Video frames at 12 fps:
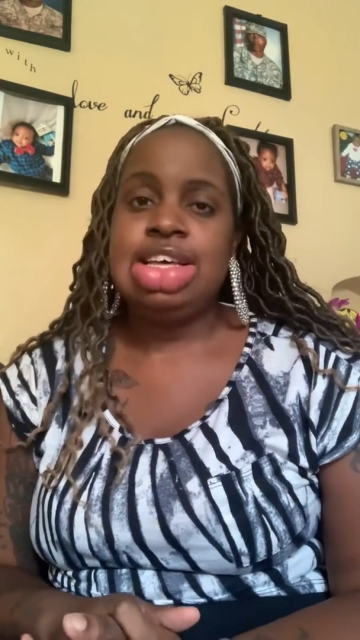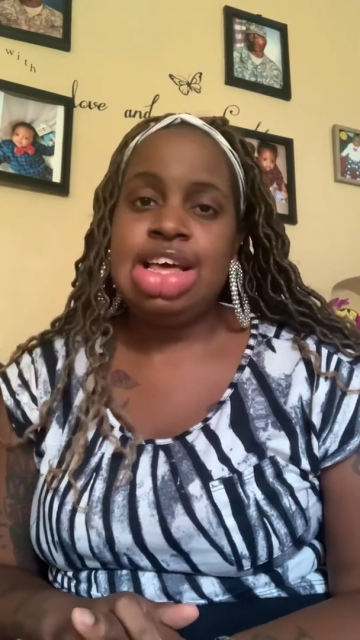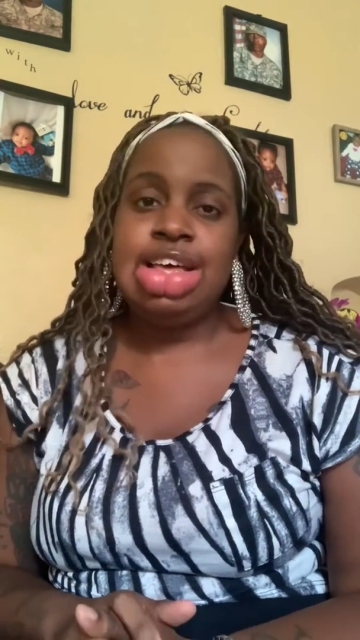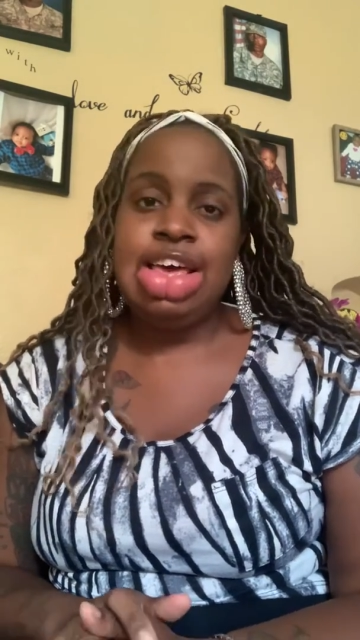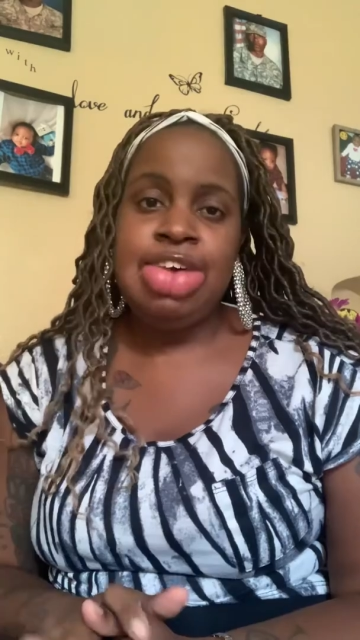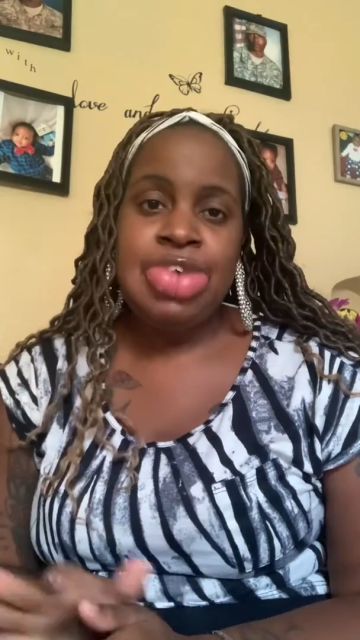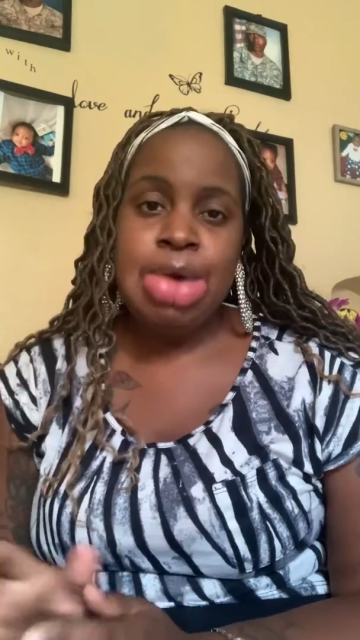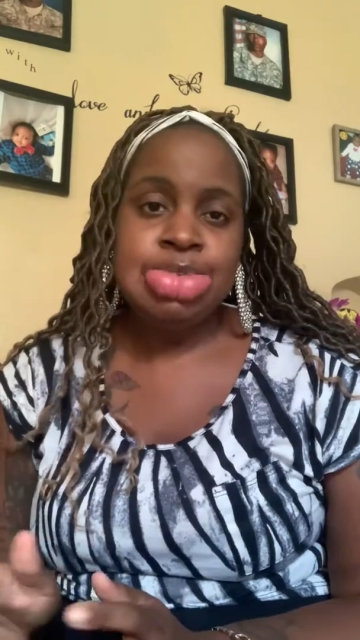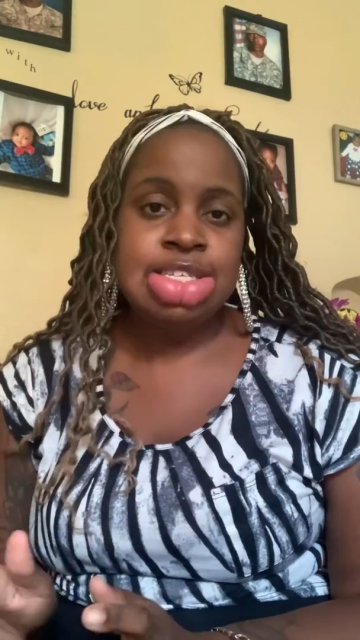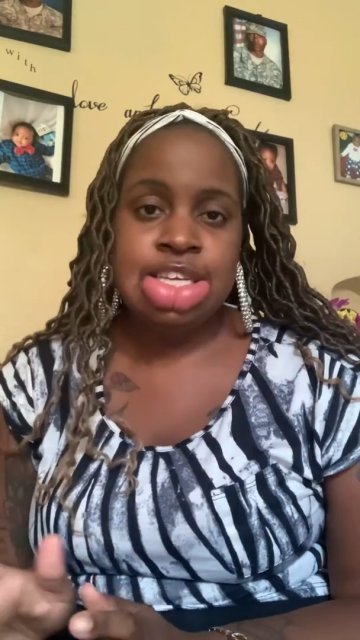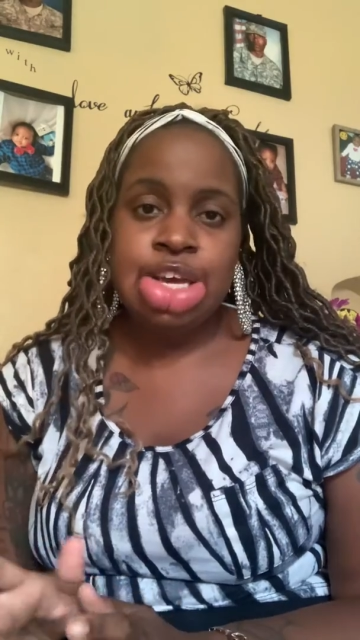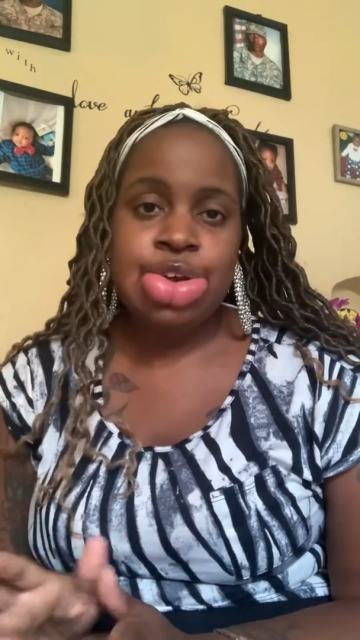If I'm
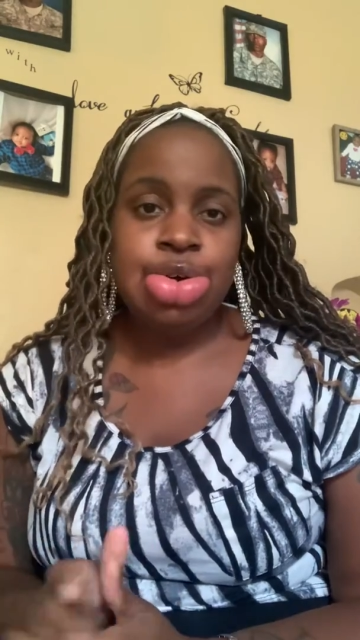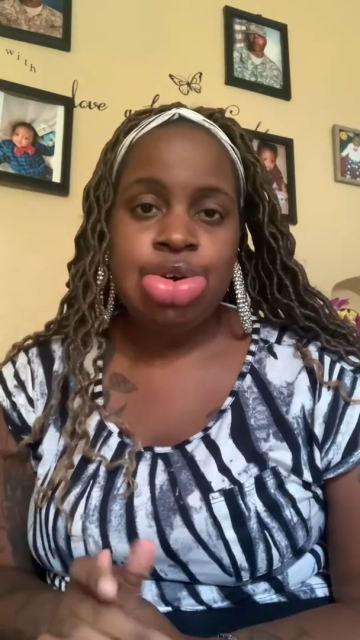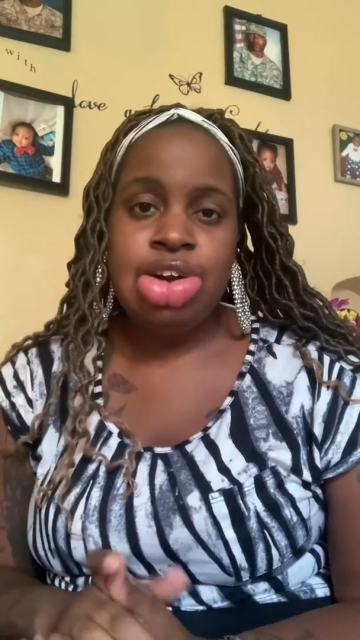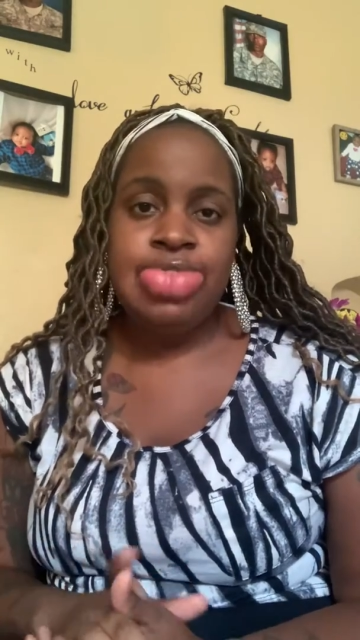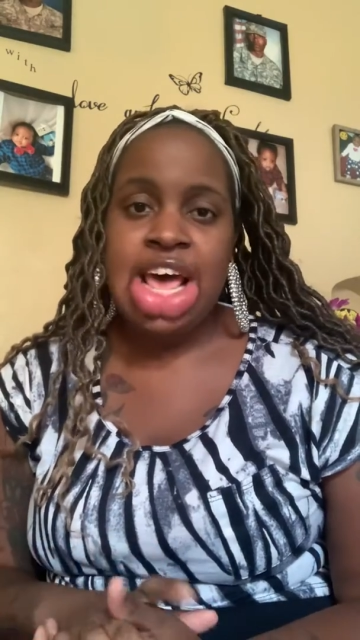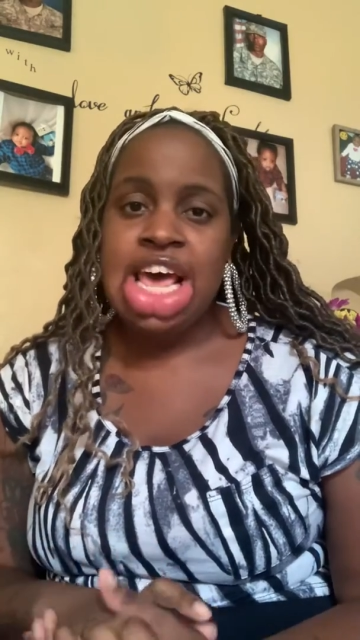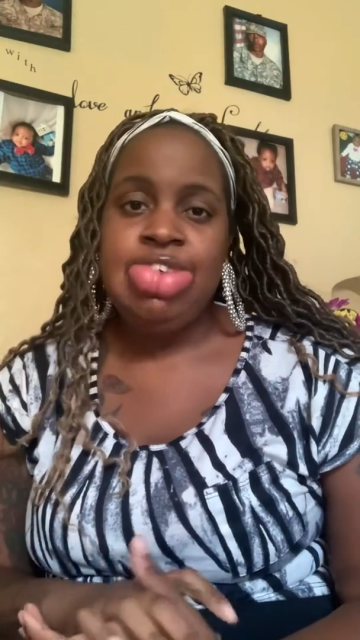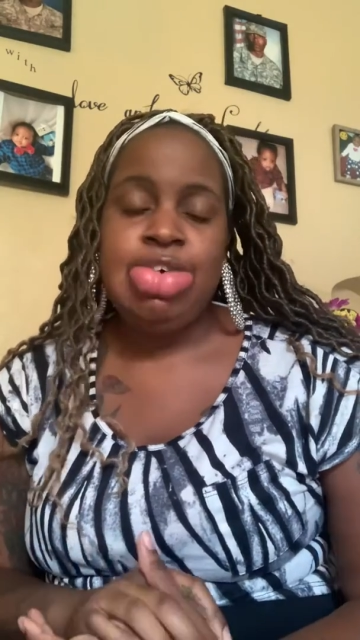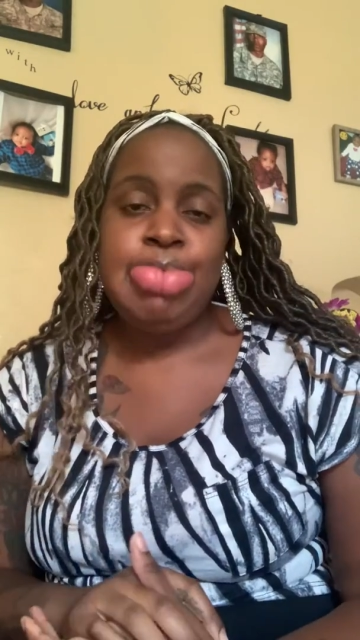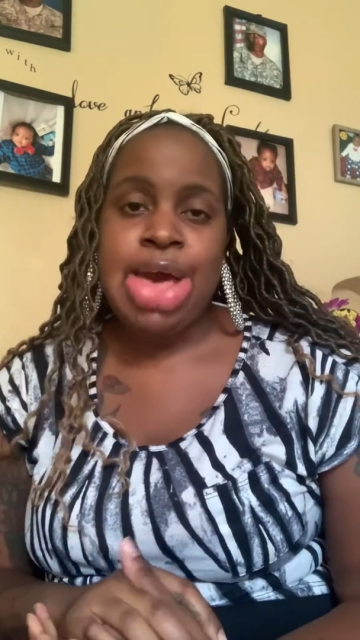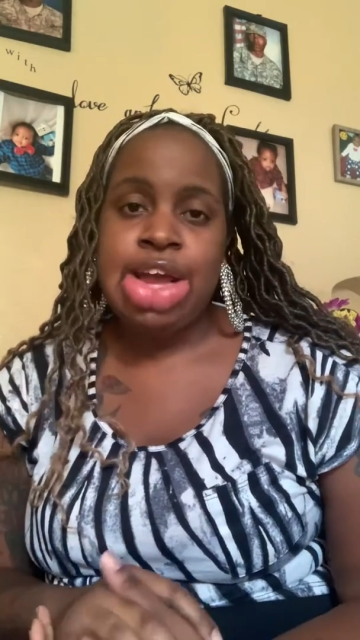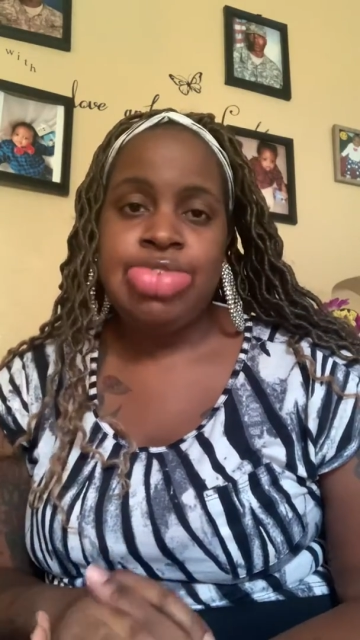sick or if I have
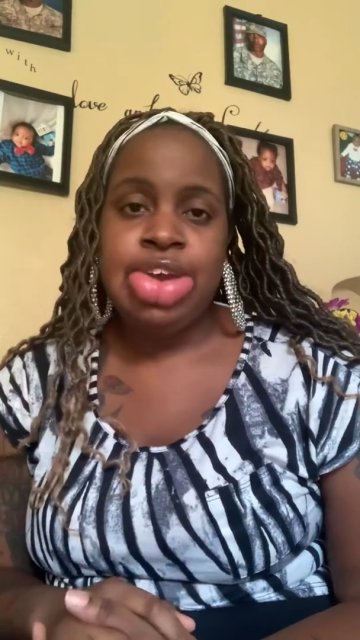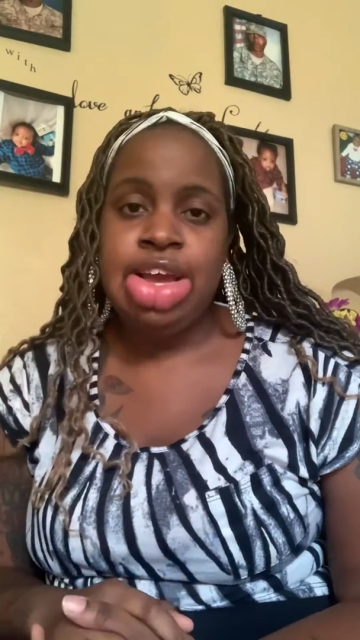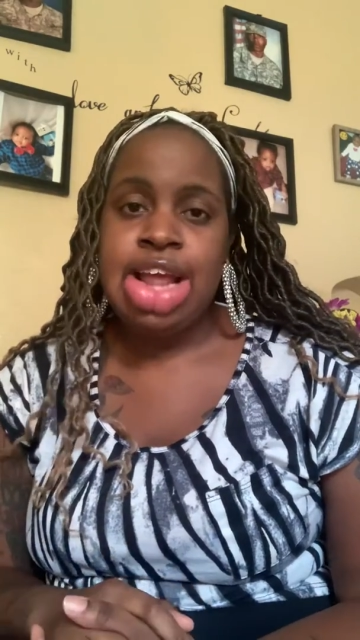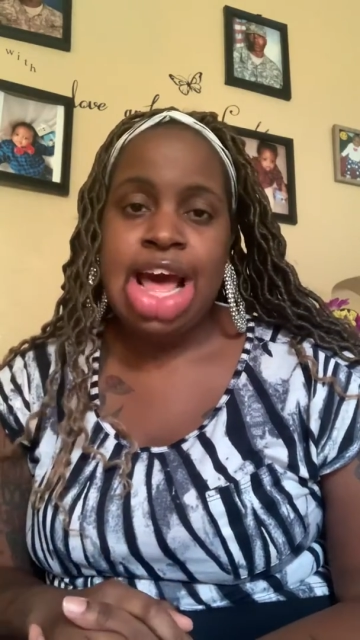a migraine,